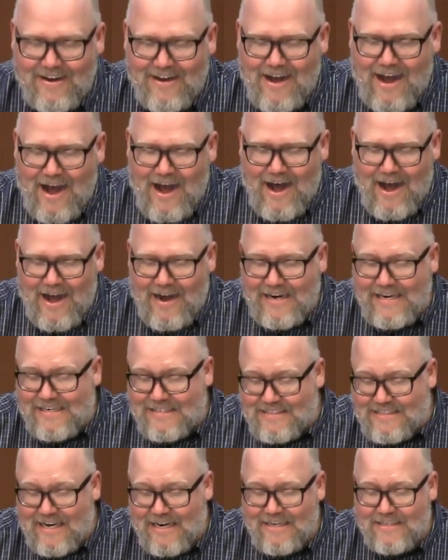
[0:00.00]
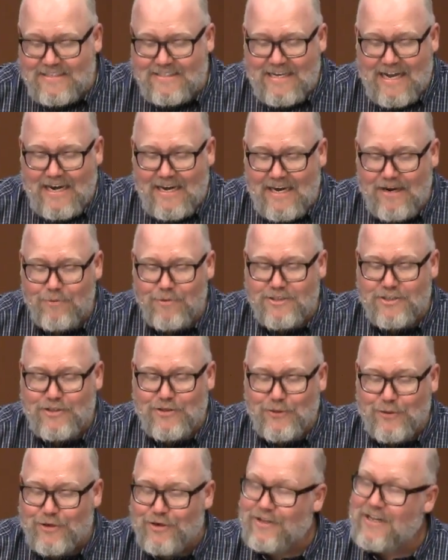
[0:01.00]
Uh, he says that he would
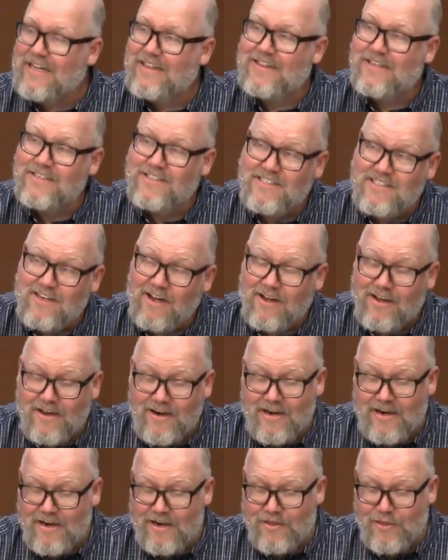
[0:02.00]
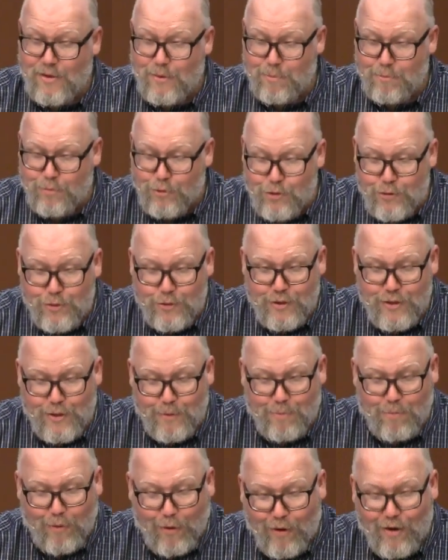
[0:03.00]
sooner let the sun and the moon
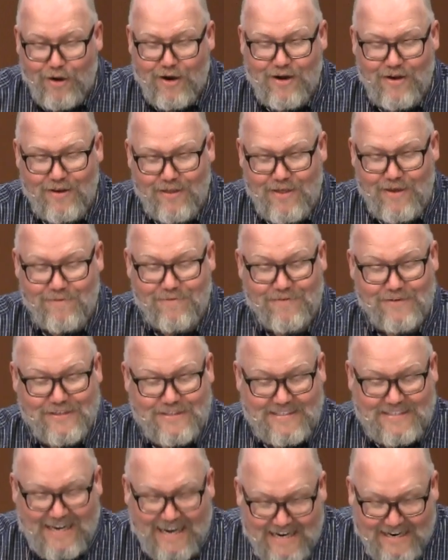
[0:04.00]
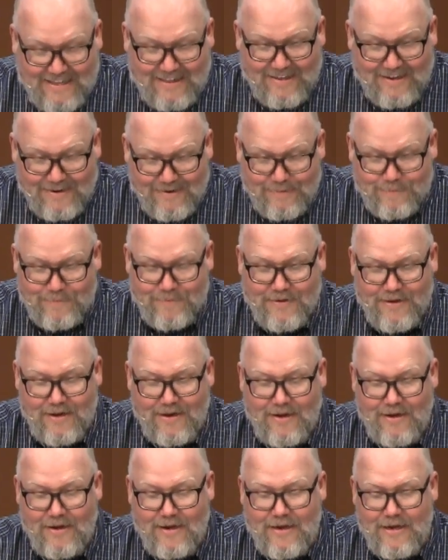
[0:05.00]
depart than forsake them.
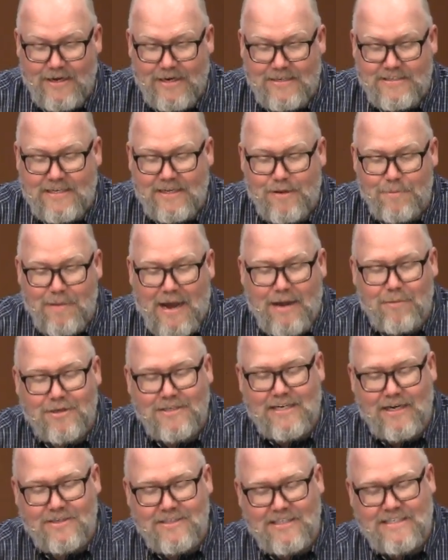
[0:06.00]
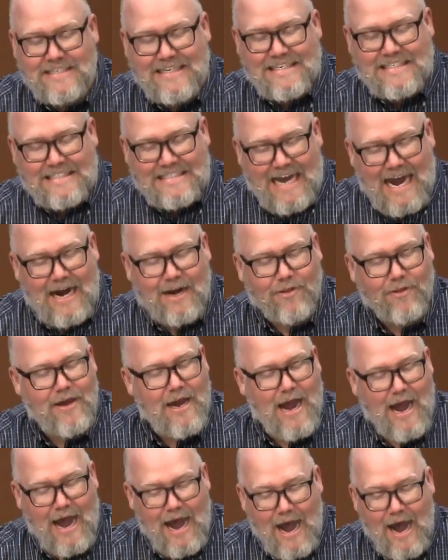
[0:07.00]
You see, the Bible tells us exactly
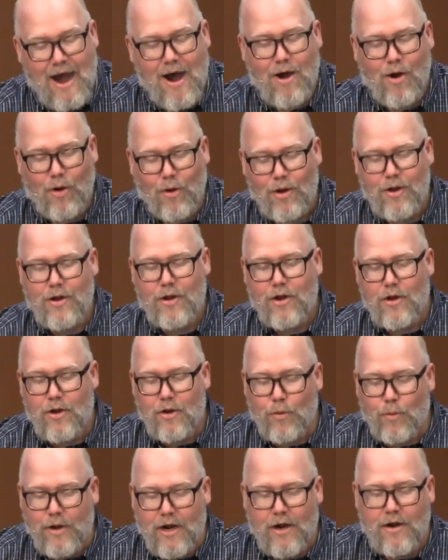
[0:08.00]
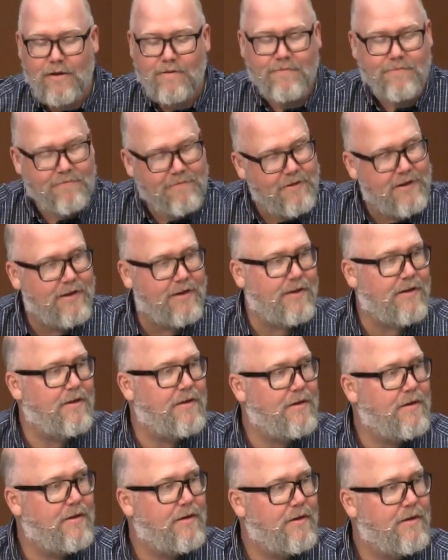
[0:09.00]
how we are to feel
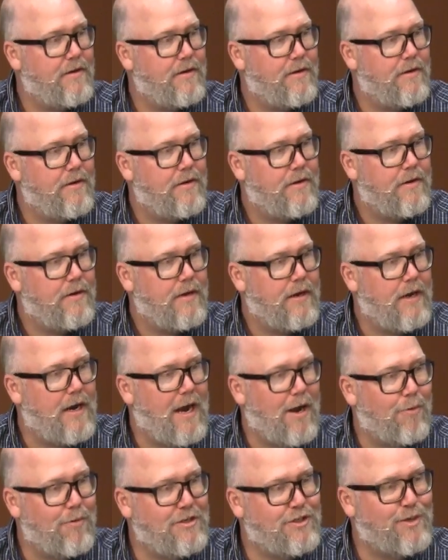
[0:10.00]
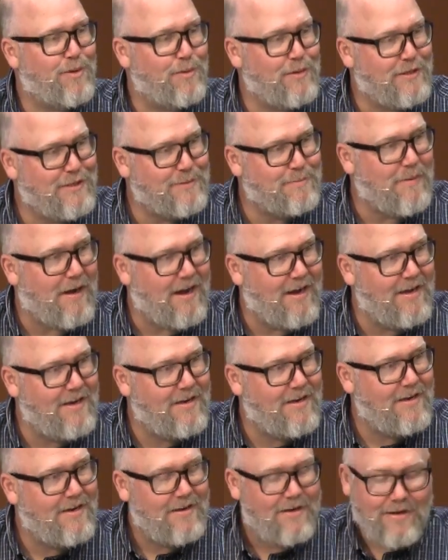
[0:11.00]
and how we should respond.